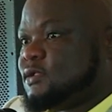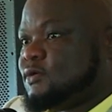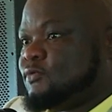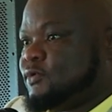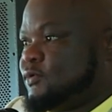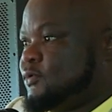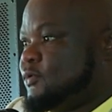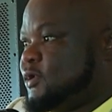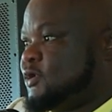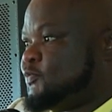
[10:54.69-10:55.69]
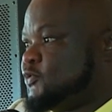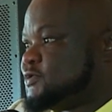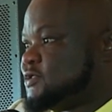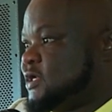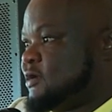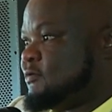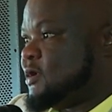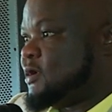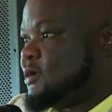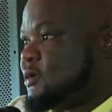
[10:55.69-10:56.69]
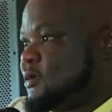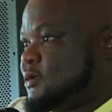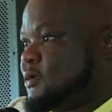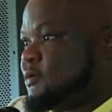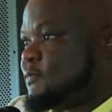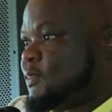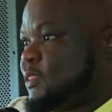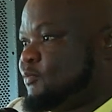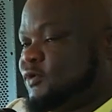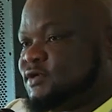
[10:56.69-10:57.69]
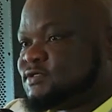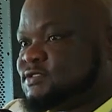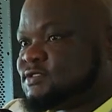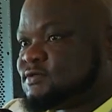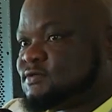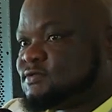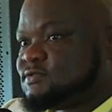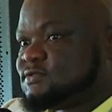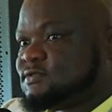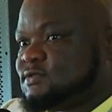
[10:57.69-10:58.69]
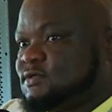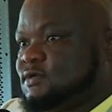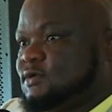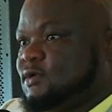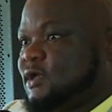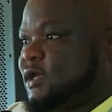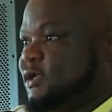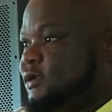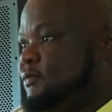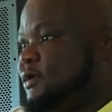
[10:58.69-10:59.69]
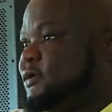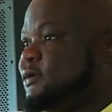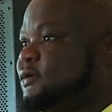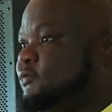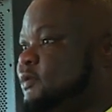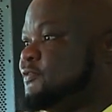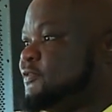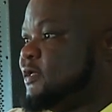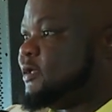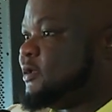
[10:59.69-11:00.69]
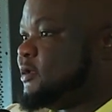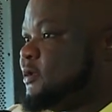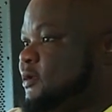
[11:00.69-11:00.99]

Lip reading: we input in our policy discourse. Anyone with a